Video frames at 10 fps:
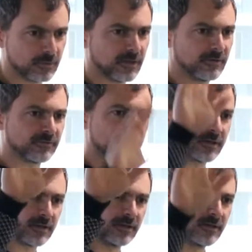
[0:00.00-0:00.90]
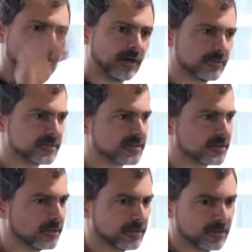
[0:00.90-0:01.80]
You have the houses
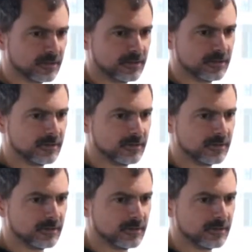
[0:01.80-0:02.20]
on the